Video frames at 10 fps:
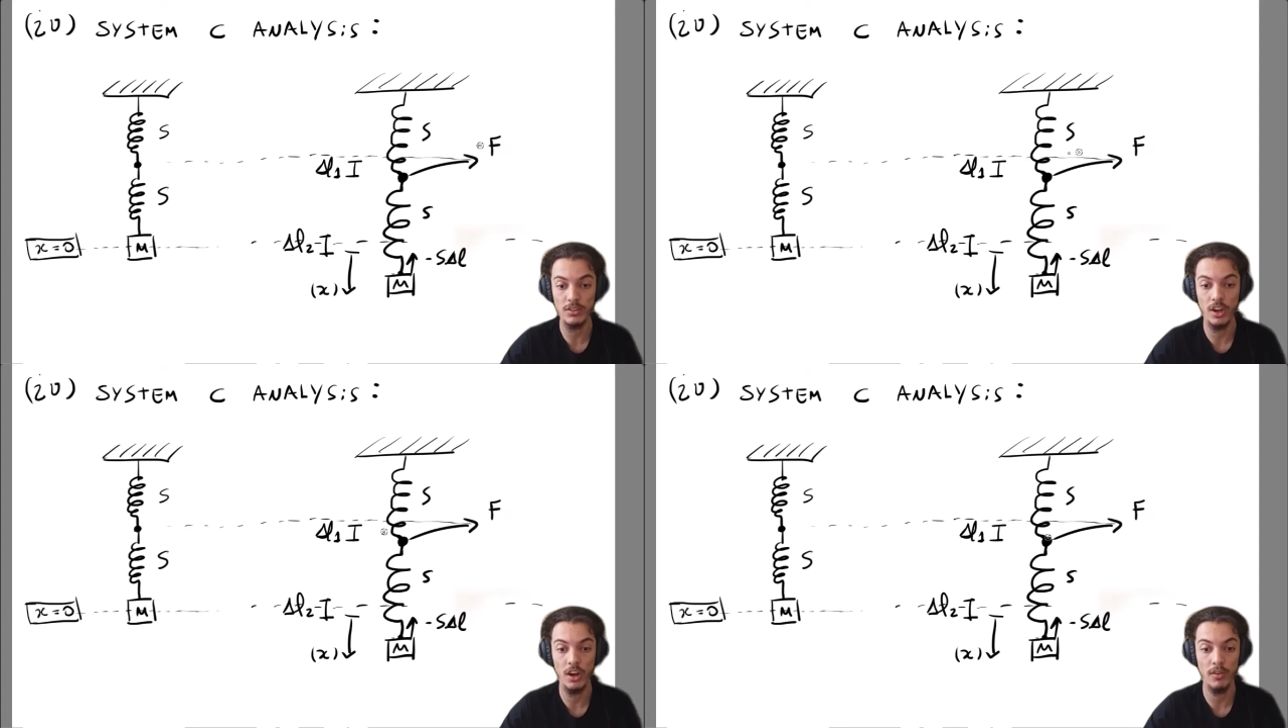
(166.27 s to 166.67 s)

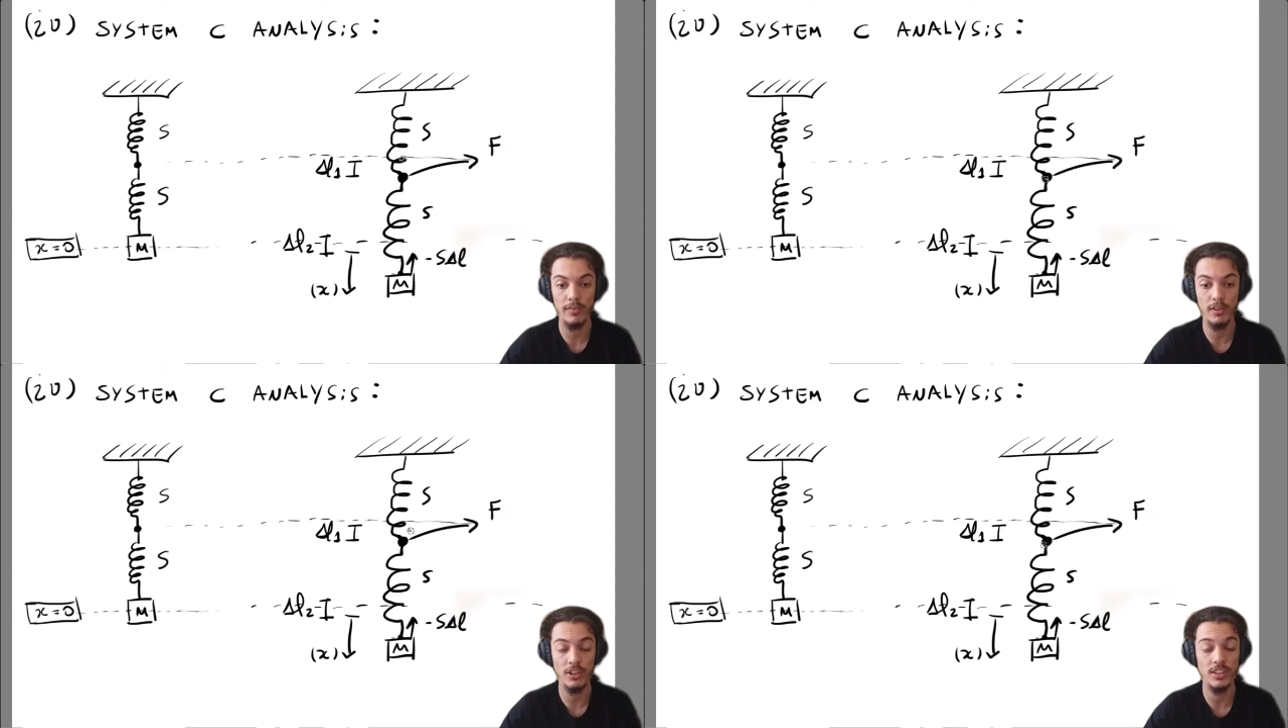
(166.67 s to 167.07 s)
law
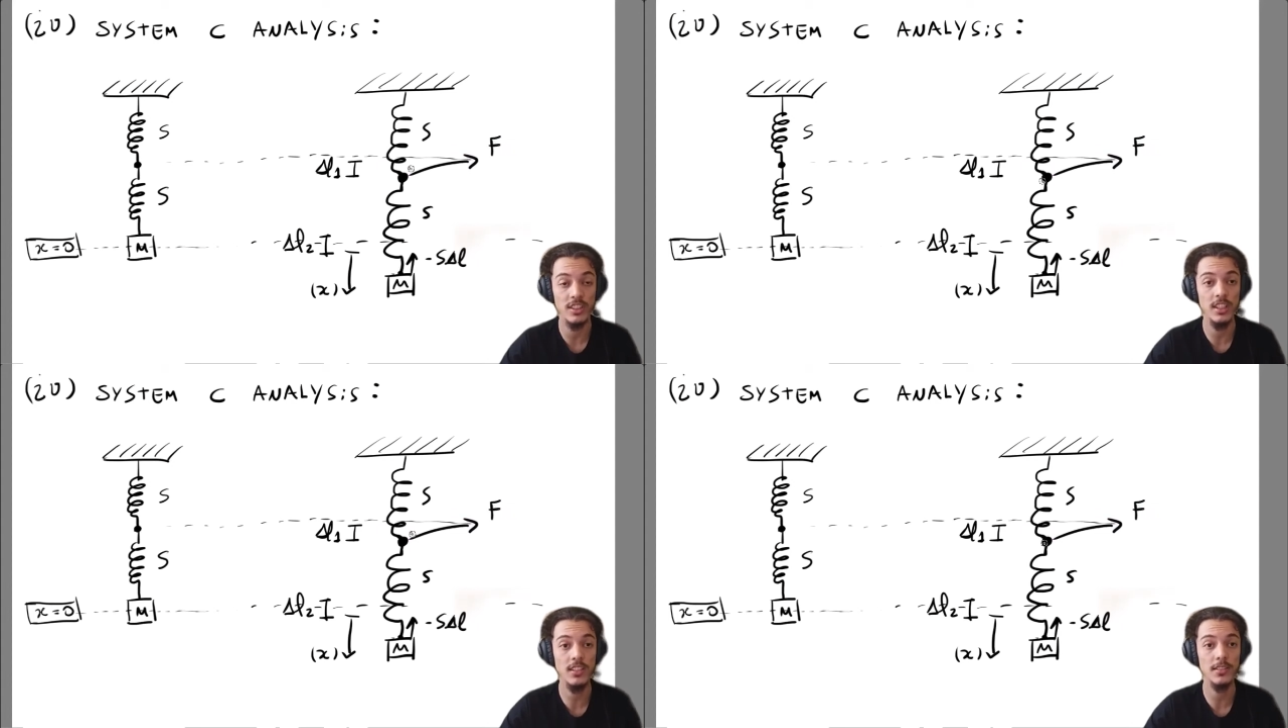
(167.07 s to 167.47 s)
for
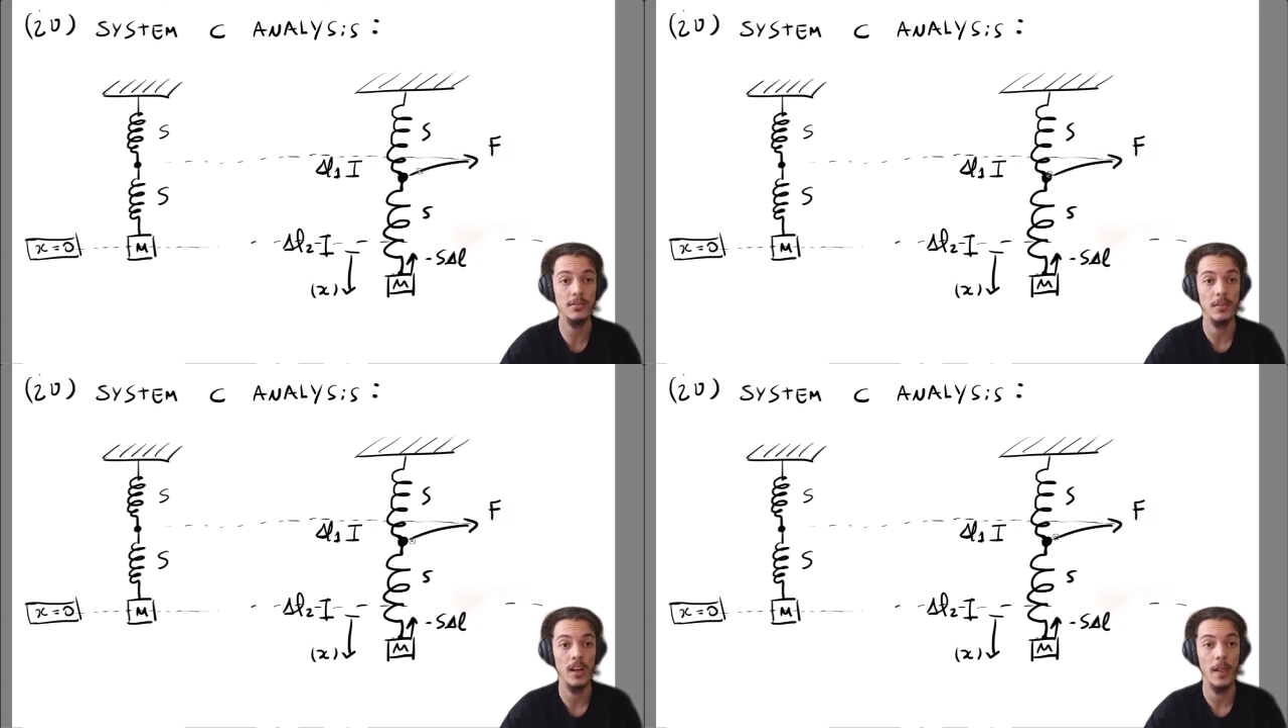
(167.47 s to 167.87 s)
this
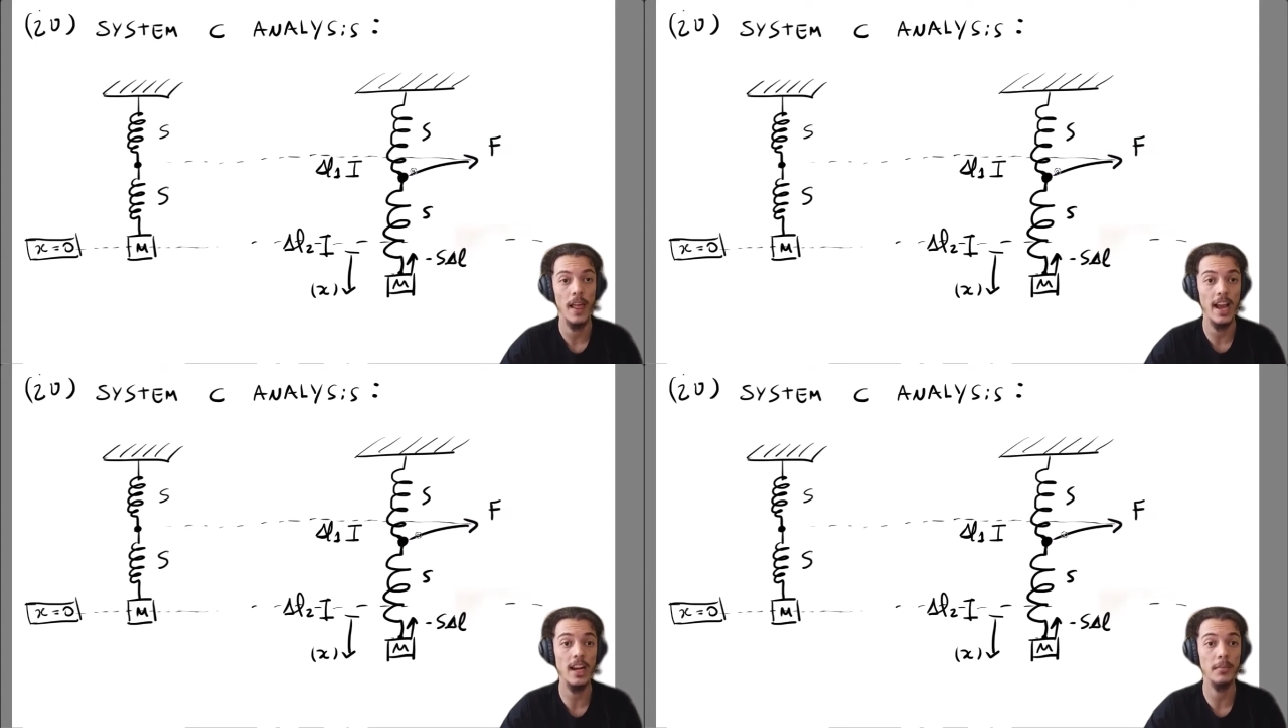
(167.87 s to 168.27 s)

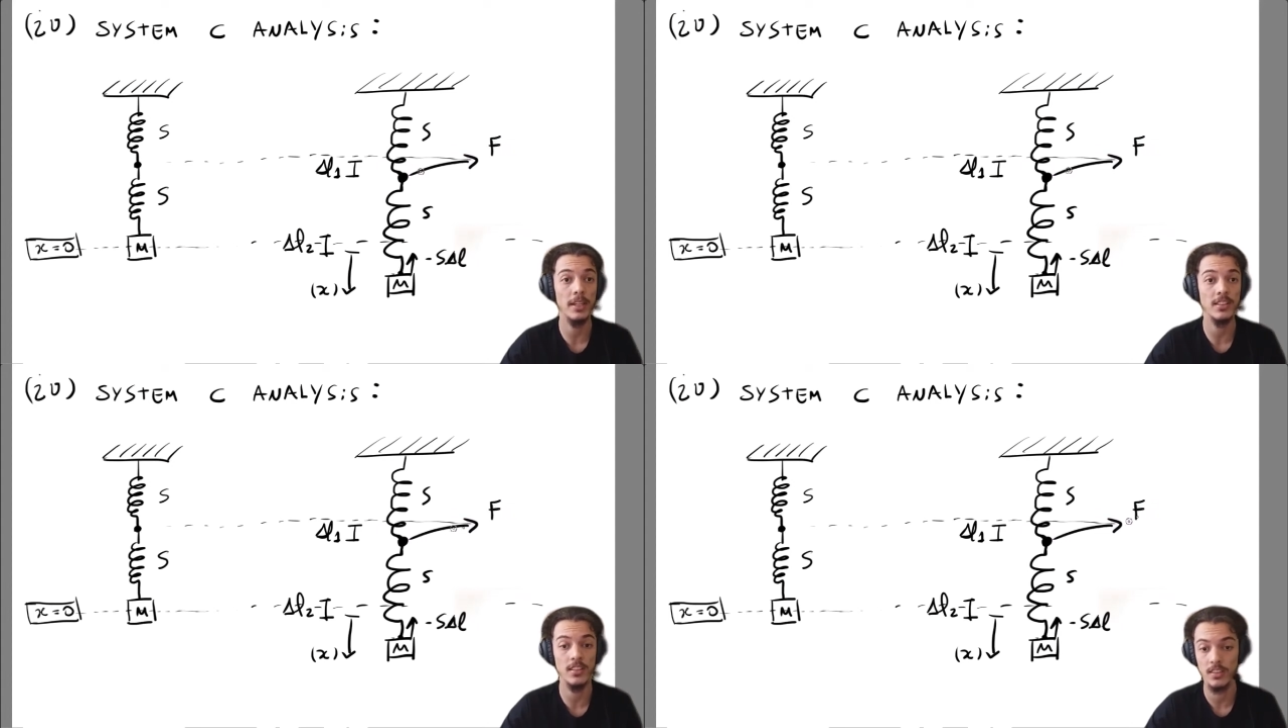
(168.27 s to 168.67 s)
element,